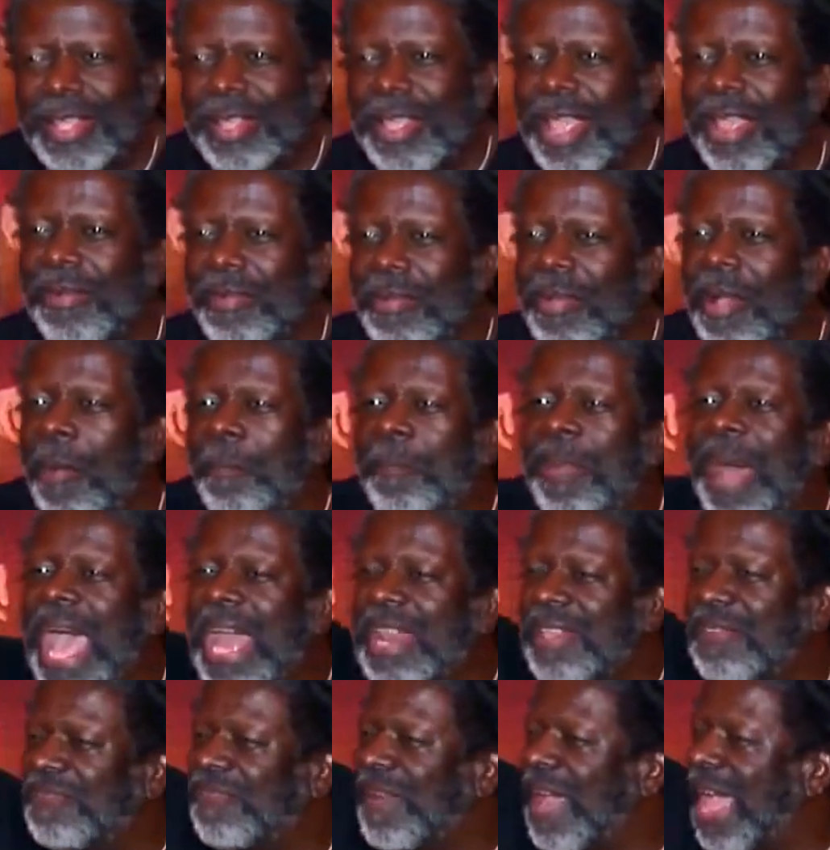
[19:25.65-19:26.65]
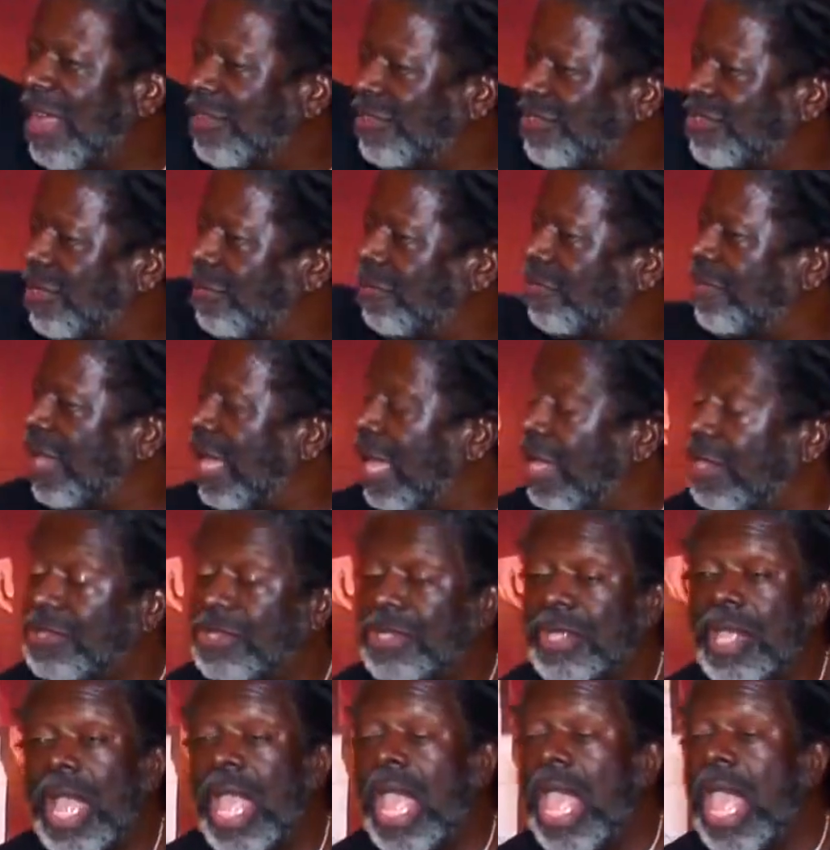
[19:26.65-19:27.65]
and a body found
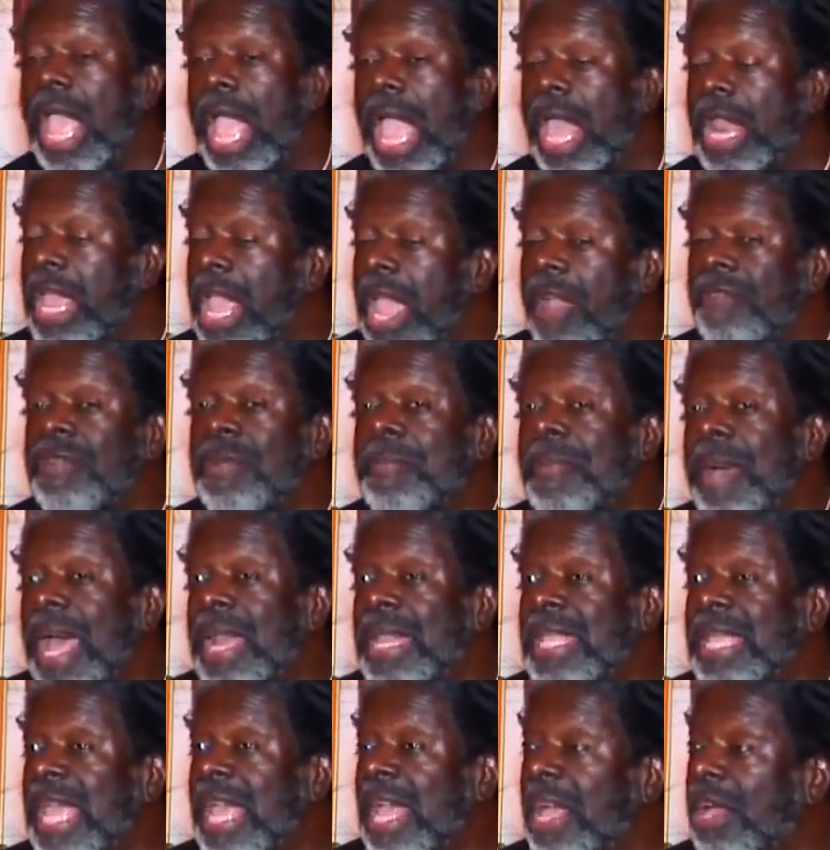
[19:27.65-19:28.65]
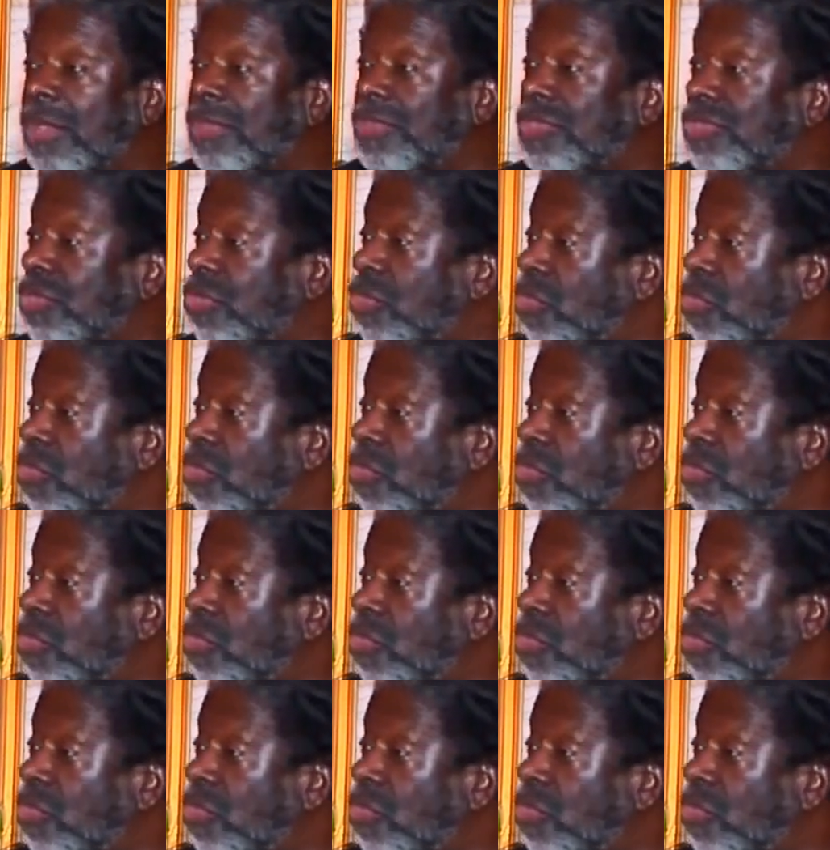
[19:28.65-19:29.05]
someplace. And everybody else